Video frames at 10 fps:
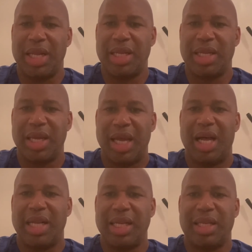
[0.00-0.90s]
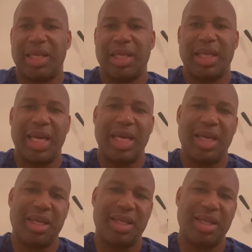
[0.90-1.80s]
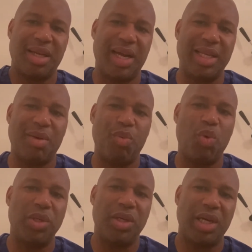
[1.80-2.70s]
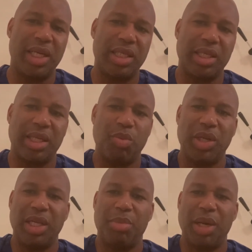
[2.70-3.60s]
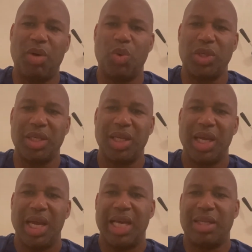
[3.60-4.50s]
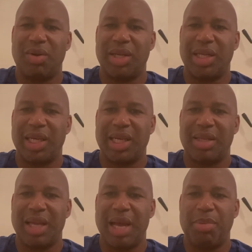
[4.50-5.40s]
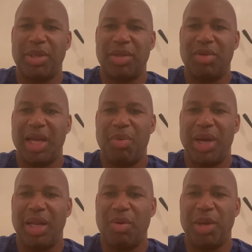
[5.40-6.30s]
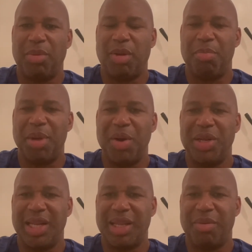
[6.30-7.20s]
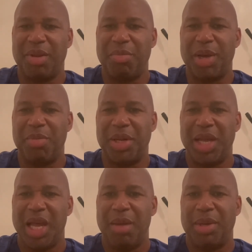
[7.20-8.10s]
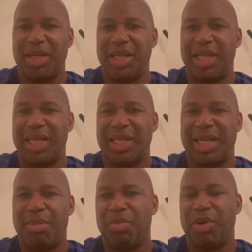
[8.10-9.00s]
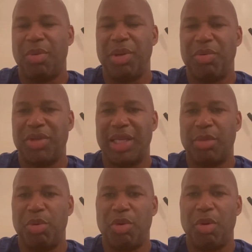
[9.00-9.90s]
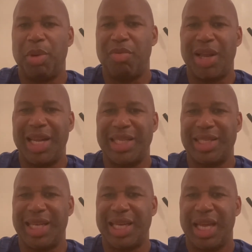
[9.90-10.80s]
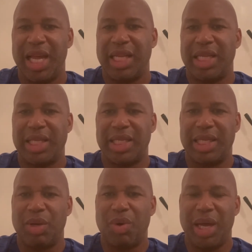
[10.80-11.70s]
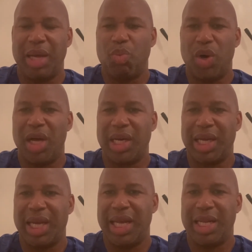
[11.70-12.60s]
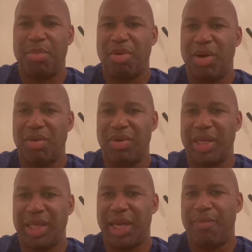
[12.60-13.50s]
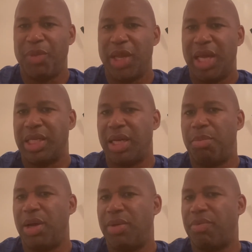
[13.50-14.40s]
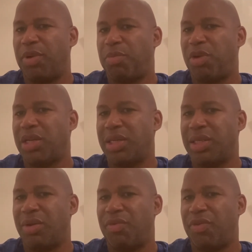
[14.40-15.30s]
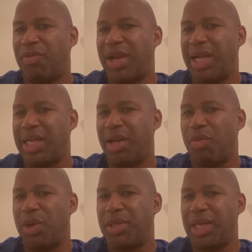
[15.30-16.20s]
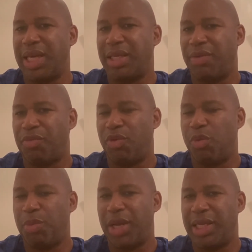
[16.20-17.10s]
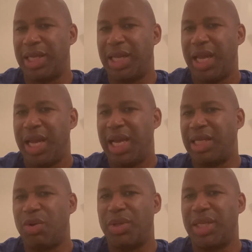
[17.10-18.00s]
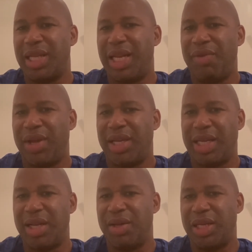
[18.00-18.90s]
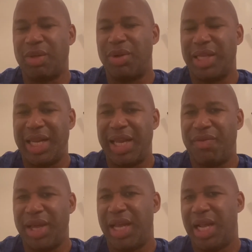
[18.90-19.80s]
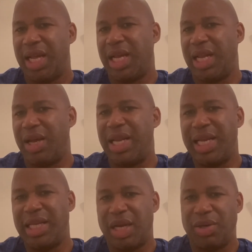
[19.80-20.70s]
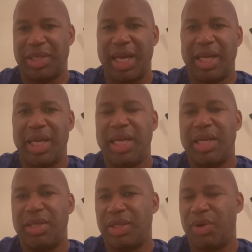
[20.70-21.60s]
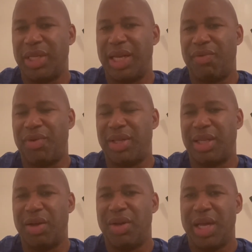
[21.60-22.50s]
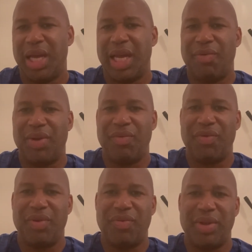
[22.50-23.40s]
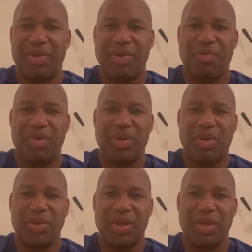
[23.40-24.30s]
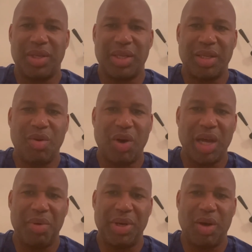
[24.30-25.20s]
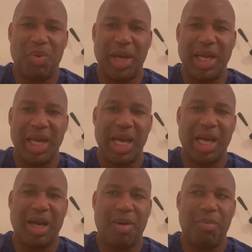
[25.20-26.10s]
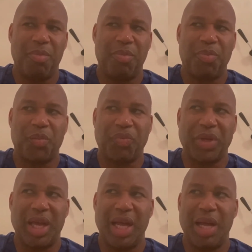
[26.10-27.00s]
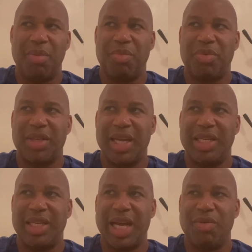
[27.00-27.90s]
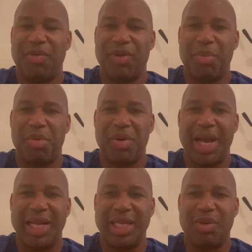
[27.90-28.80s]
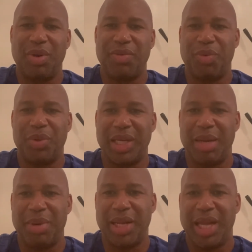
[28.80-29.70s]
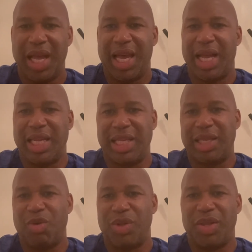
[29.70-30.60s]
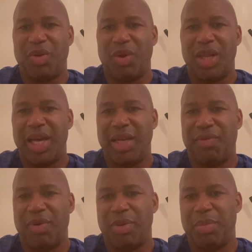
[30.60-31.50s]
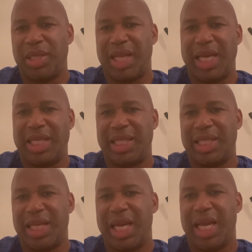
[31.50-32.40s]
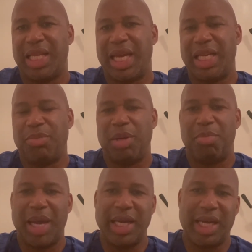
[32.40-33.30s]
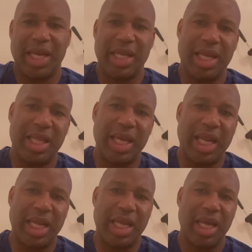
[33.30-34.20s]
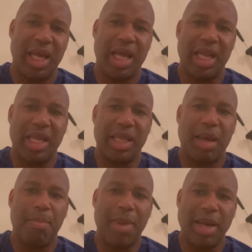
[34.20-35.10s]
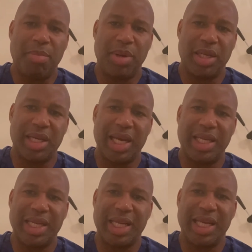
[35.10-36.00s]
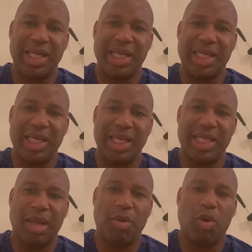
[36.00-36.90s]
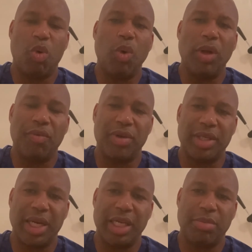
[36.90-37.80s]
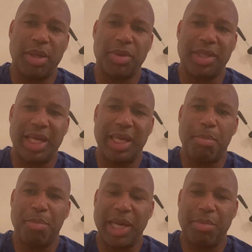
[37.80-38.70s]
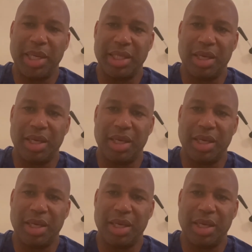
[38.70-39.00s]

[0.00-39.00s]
And I did say, guys, I warned you guys, I said we need a bit of caution. It's not going to happen straight away. A lot of people are moaning at the moment because of this. Come on, we've got to be sensible, we've got to be realistic. This is still a work in progress, yeah. So but pressure's on for Frank now. Once he gets his full players in, he's got to deliver, you know. He's got to deliver, you know, and he knows that. He knows he's got to deliver. So if results are not going our way, come say January, February, and he's got his full team in and he's still not learning from the mistakes that he's been making, then there may be a change at the end of the season. I'm not calling for a change, but I'm just saying it may be.